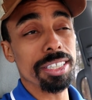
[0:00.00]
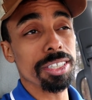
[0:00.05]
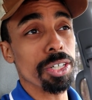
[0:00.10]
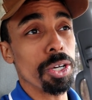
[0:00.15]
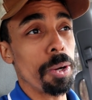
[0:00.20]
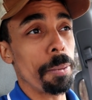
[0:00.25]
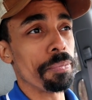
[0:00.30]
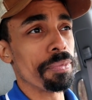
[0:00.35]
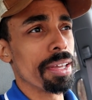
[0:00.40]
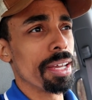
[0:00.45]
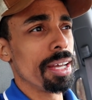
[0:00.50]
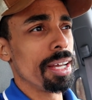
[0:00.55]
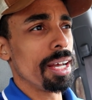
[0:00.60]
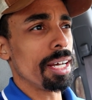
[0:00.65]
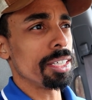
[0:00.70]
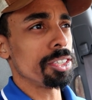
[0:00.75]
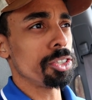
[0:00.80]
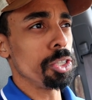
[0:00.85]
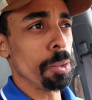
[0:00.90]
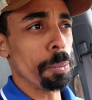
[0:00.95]
So
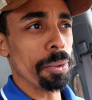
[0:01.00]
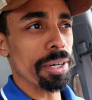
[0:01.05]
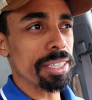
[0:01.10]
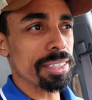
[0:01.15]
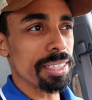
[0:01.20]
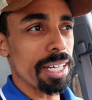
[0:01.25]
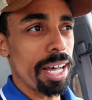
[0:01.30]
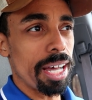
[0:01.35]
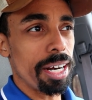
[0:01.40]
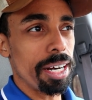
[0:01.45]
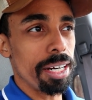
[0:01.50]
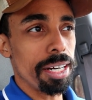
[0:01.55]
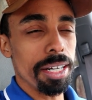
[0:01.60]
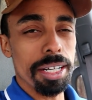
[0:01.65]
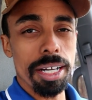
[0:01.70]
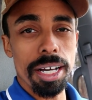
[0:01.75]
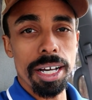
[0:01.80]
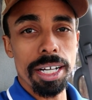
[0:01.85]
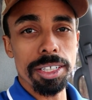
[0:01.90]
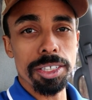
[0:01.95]
super excited
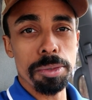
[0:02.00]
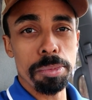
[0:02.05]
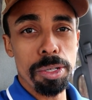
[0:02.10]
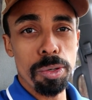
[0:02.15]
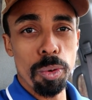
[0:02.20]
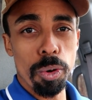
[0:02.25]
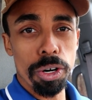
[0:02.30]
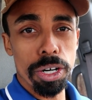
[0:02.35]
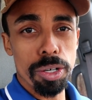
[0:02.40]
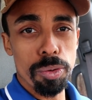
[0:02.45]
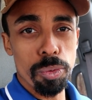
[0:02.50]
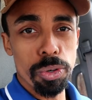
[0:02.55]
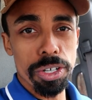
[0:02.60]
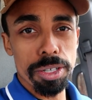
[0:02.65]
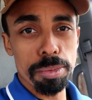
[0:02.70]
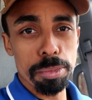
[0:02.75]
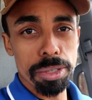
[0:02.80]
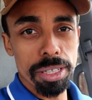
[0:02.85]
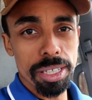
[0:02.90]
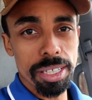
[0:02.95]
uh, to be working
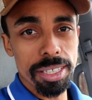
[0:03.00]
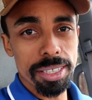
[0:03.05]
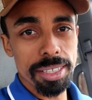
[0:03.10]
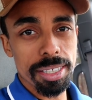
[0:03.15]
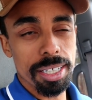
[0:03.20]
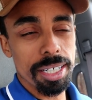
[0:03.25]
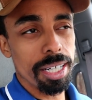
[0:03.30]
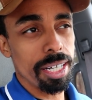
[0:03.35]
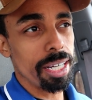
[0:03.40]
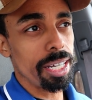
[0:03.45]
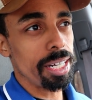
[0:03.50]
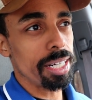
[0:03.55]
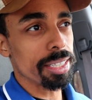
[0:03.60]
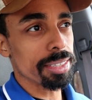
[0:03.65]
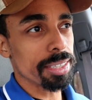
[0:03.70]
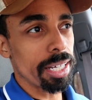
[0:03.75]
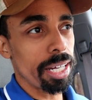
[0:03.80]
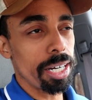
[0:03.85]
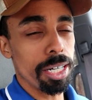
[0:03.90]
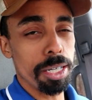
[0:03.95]
with Melissa and
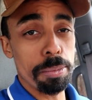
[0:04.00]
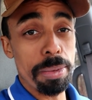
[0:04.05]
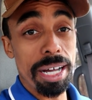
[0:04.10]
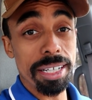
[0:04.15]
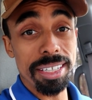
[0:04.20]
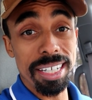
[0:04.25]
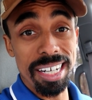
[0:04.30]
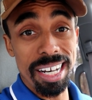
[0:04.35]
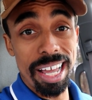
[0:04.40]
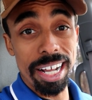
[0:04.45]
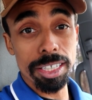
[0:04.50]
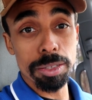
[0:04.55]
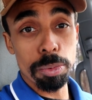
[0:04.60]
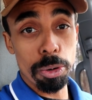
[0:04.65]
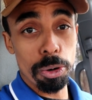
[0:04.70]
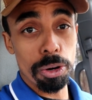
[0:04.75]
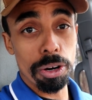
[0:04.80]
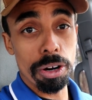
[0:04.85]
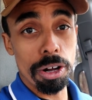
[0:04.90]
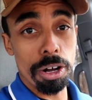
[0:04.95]
excited about the next
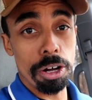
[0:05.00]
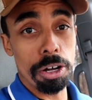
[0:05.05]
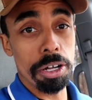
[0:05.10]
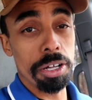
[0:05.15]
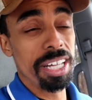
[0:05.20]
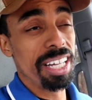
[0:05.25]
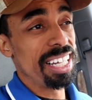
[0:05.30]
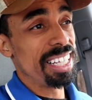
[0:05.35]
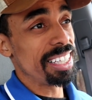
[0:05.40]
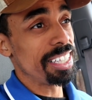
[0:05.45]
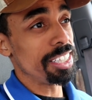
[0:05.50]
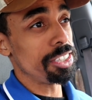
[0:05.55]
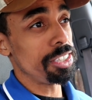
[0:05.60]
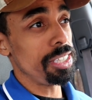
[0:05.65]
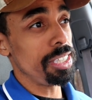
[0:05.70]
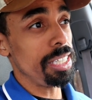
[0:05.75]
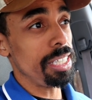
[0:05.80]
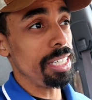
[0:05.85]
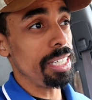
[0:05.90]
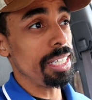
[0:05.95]
protocol that
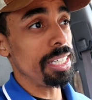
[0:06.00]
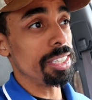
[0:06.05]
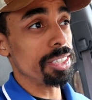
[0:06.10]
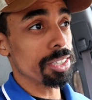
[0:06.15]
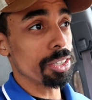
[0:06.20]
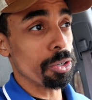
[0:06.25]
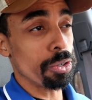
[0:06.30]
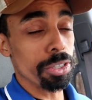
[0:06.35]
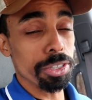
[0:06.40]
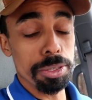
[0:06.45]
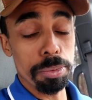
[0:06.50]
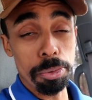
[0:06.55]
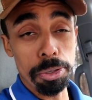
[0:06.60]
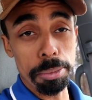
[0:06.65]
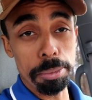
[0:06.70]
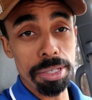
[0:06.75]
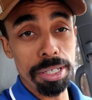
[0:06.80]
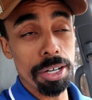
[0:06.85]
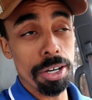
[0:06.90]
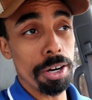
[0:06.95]
she is going to
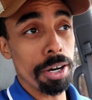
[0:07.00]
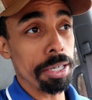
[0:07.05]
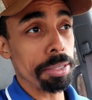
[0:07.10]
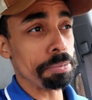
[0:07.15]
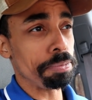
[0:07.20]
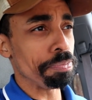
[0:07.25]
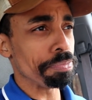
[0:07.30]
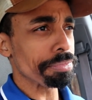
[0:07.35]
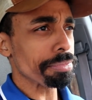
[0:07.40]
put me on.